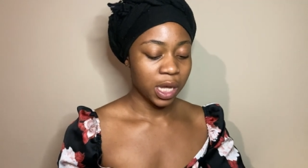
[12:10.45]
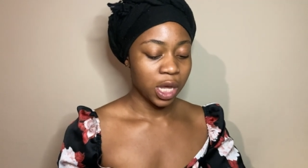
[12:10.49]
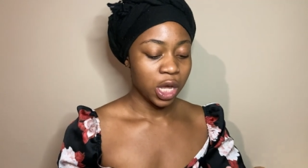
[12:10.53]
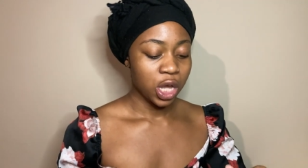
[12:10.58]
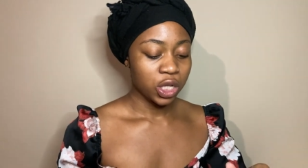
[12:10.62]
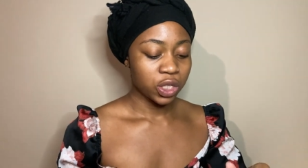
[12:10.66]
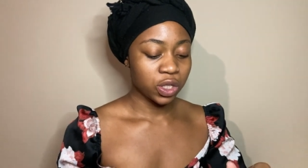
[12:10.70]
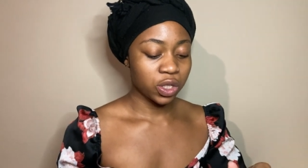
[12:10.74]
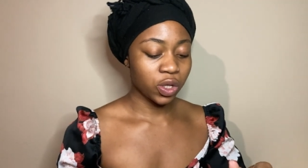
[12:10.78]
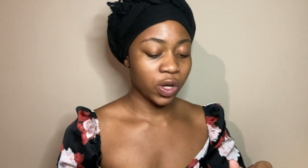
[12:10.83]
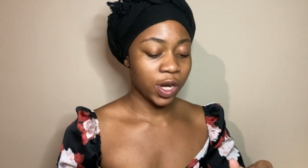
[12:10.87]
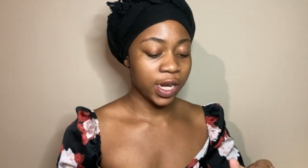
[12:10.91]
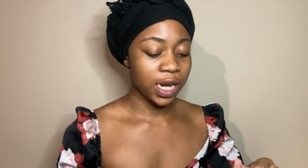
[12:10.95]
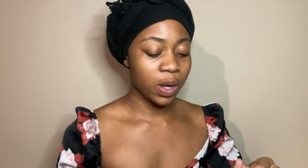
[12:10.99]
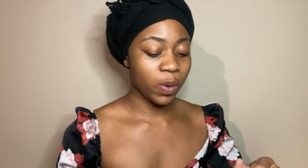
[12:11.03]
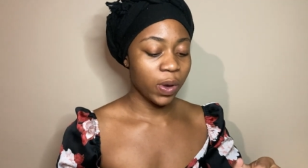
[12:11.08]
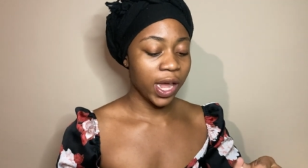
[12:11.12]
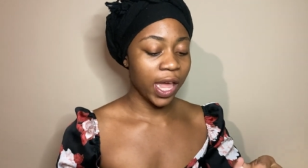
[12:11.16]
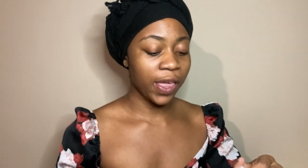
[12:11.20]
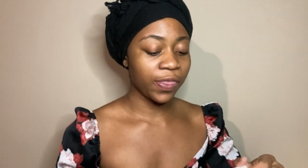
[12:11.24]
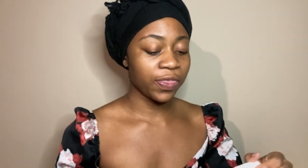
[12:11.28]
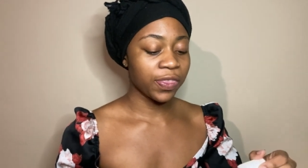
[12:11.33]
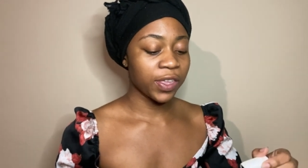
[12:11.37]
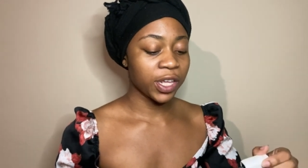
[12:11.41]
So right now I
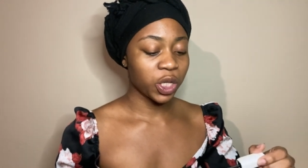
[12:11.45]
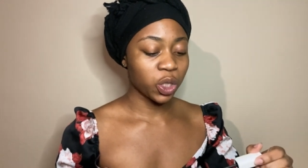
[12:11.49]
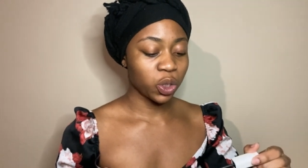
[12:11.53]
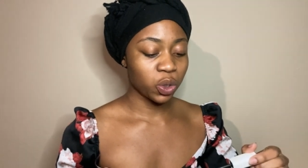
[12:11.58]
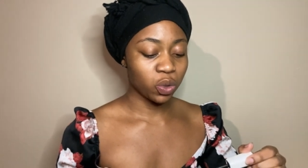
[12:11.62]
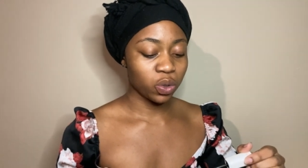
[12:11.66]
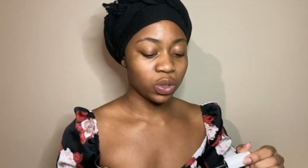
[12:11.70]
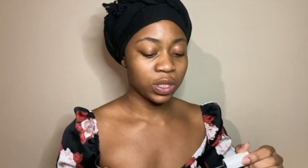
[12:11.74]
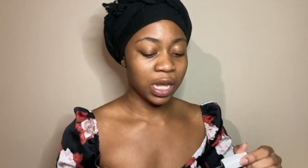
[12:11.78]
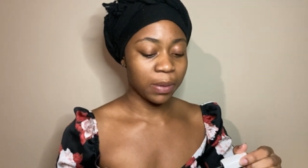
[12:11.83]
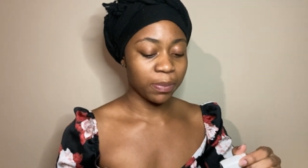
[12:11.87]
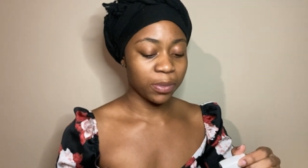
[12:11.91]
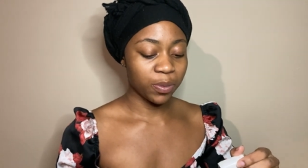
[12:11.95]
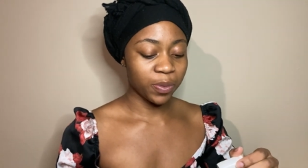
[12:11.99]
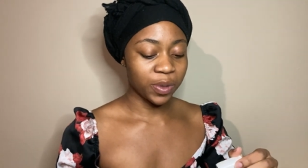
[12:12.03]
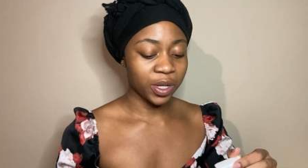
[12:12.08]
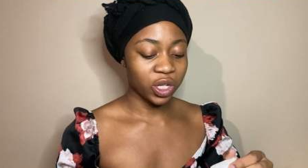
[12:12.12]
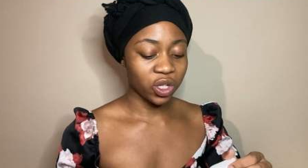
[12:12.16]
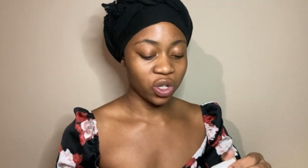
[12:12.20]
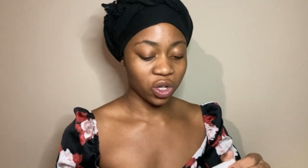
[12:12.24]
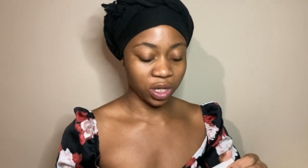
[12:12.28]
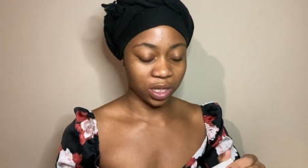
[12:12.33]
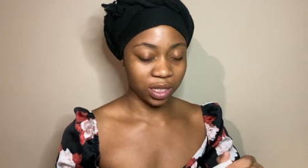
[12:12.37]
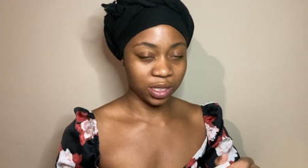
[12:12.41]
have 32
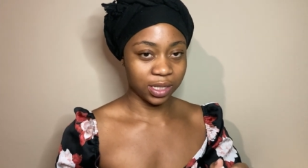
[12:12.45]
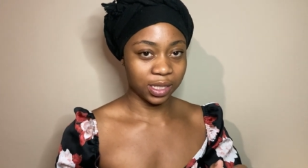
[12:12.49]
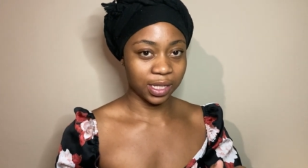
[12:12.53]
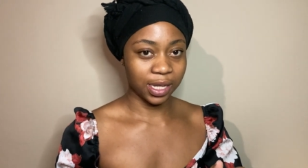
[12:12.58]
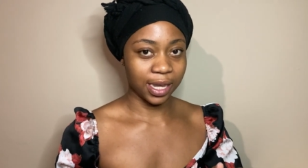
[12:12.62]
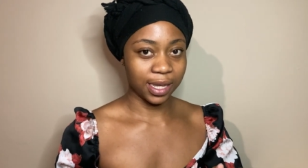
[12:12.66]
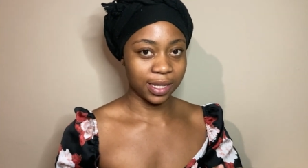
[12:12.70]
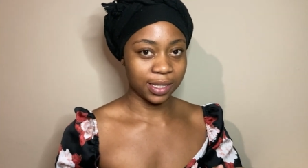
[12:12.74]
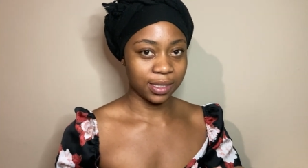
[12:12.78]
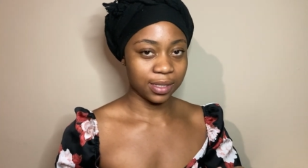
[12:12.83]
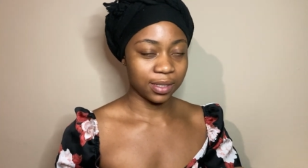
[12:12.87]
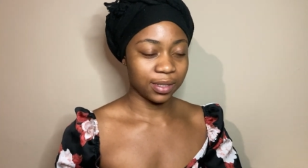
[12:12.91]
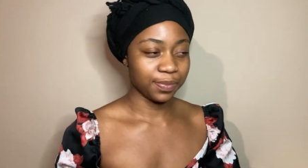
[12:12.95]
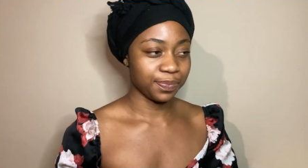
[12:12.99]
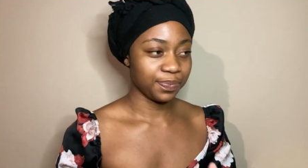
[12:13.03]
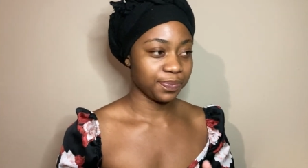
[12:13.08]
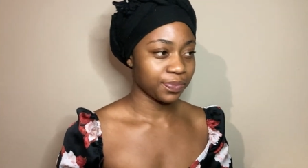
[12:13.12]
Namibian dollars, guys.